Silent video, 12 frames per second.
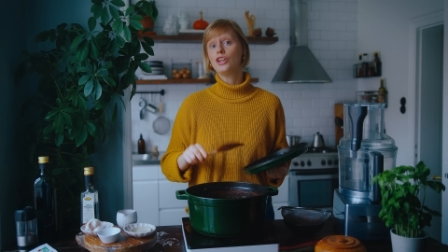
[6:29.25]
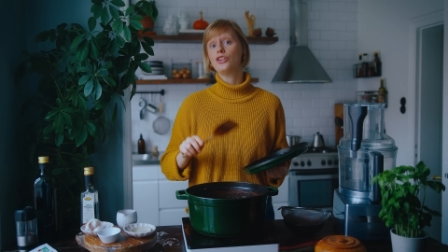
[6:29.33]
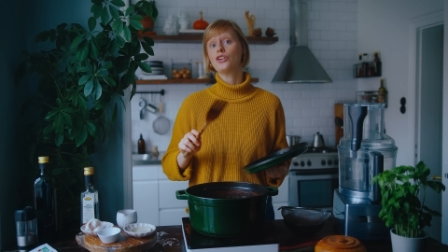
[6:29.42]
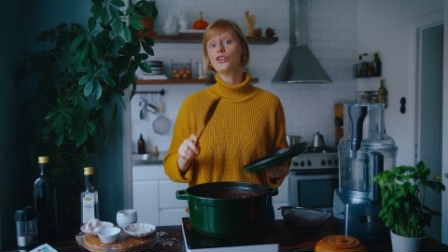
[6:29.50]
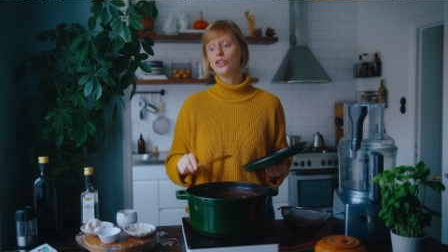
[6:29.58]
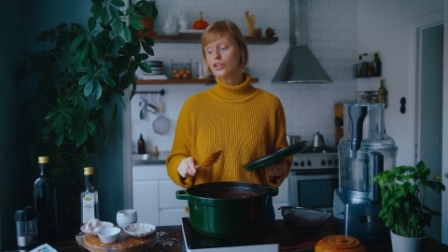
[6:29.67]

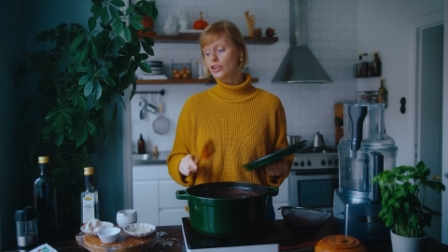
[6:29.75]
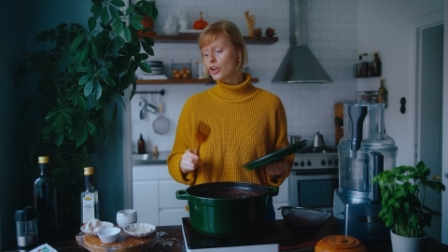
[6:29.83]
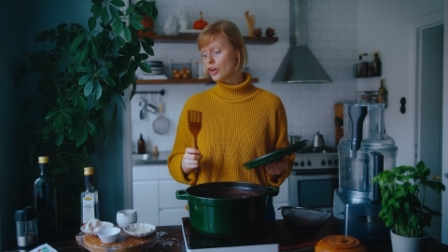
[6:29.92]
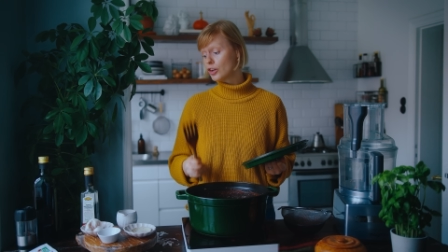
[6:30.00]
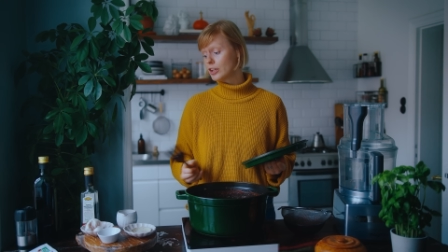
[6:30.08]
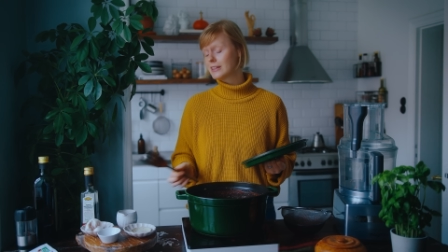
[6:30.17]
You could
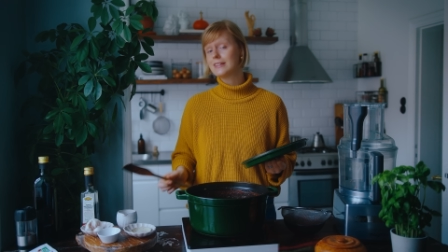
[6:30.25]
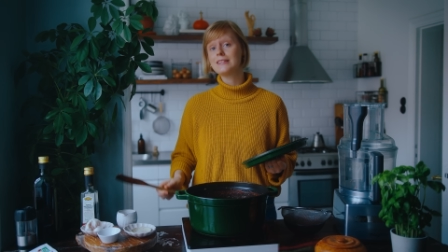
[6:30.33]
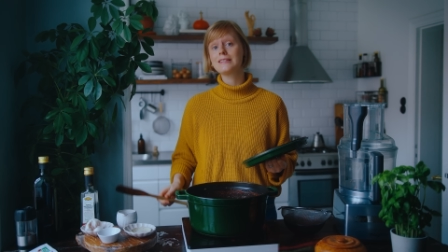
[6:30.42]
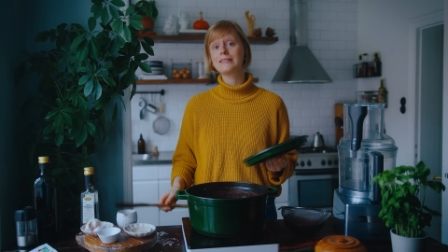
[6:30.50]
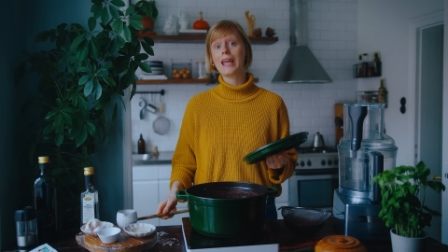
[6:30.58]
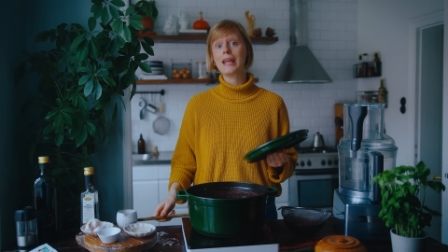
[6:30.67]
cook the
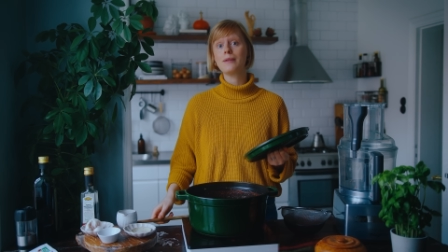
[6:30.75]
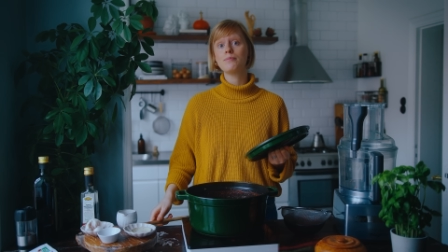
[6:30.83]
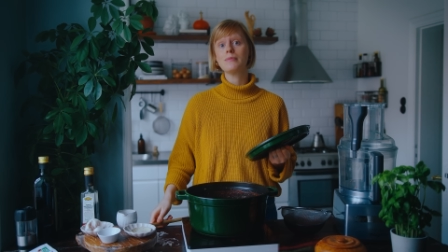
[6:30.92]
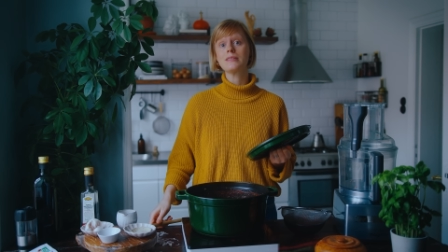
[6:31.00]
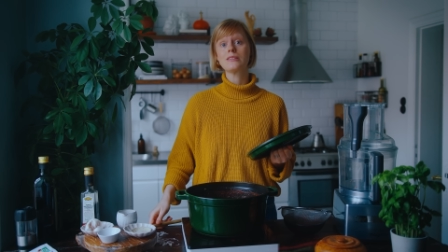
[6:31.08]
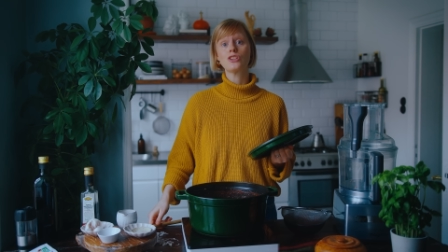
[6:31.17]

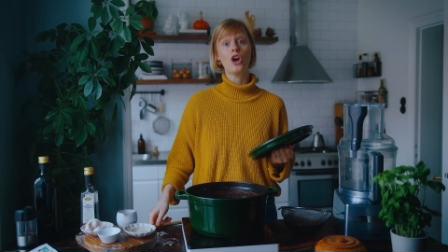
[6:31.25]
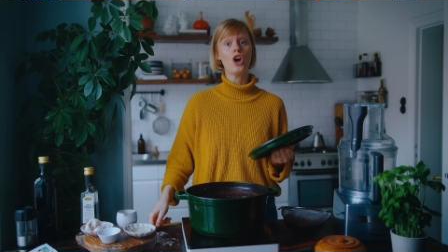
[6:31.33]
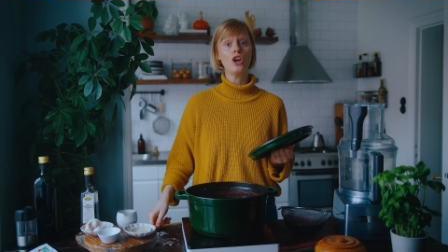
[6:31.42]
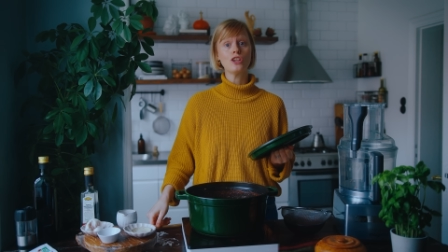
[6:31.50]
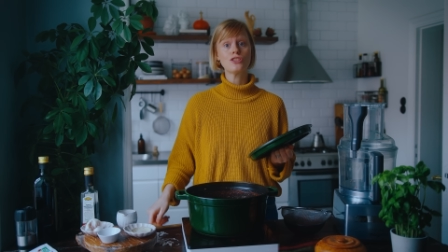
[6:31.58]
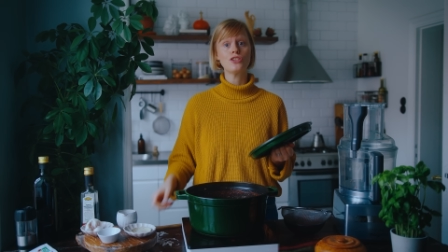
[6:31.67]
same
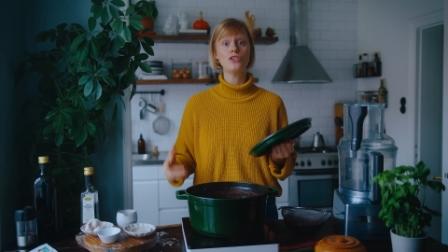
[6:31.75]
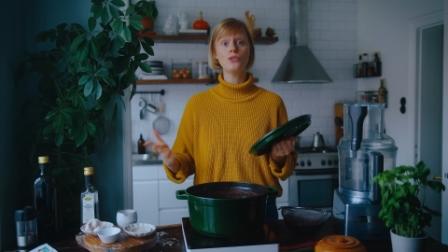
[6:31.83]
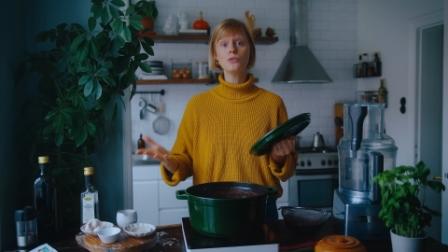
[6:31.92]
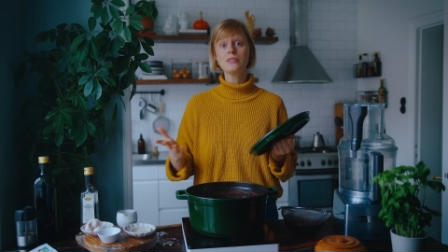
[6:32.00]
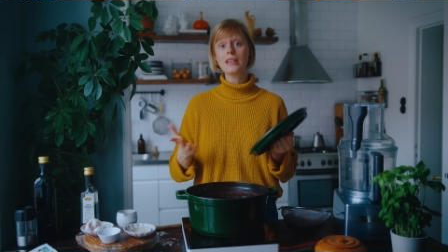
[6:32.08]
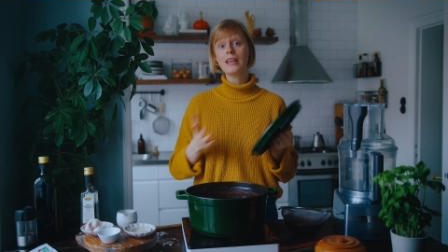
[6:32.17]
sauce
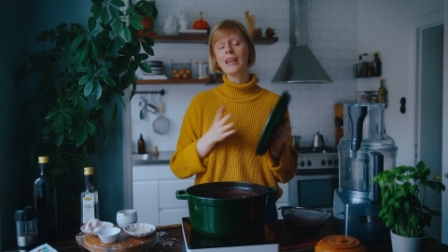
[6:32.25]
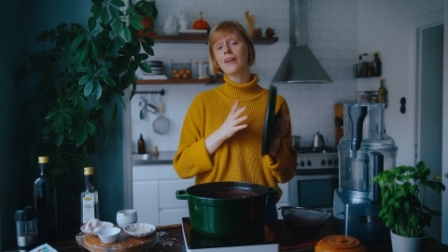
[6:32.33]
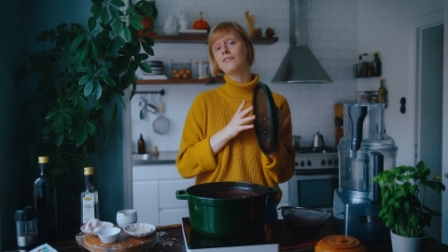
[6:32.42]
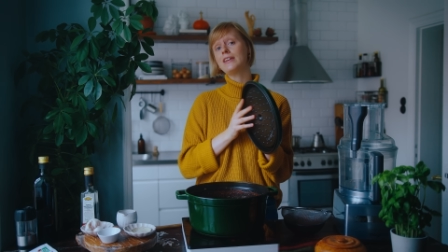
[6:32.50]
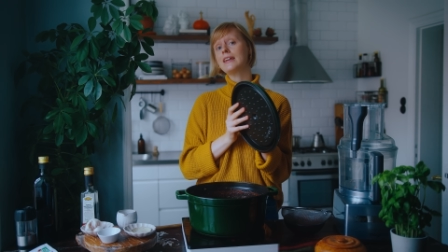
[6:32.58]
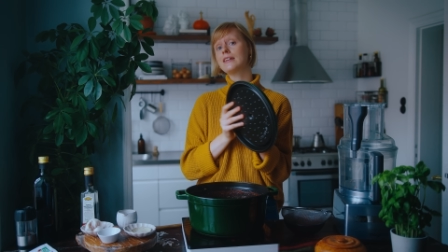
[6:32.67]
using a
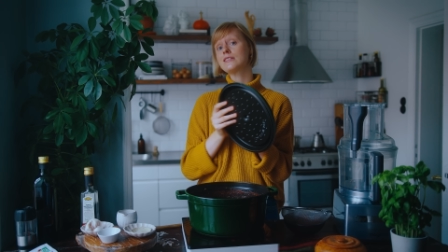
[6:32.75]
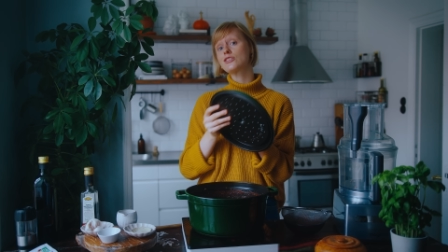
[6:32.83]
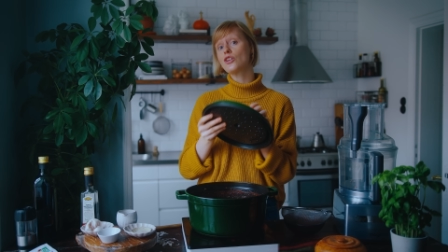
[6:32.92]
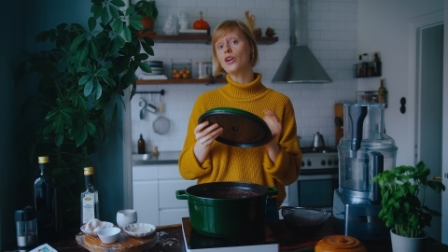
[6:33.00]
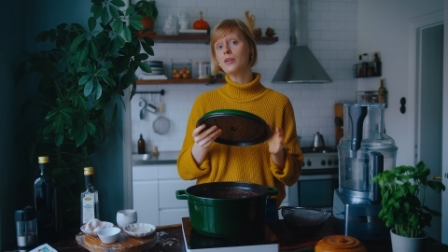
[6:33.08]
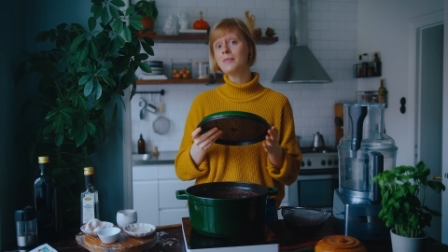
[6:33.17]
vegan
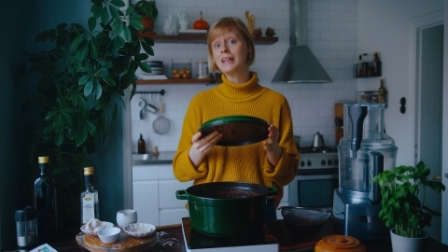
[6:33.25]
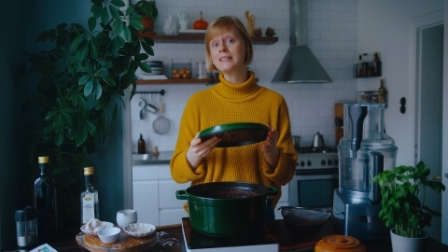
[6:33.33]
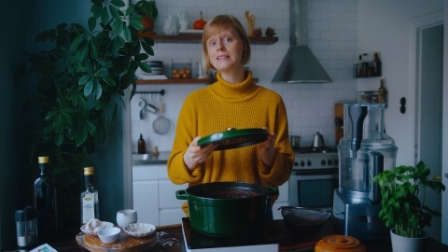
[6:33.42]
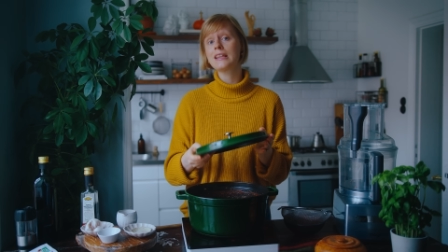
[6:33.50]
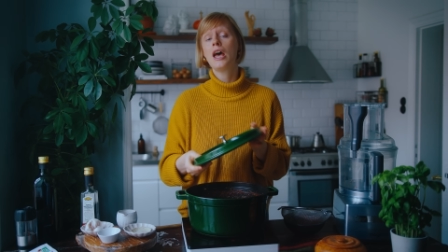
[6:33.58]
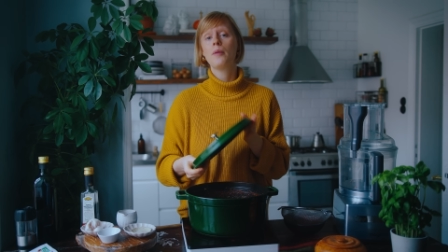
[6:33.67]
soy
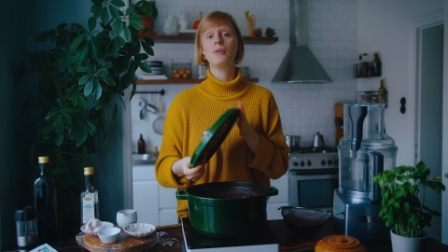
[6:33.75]
mince,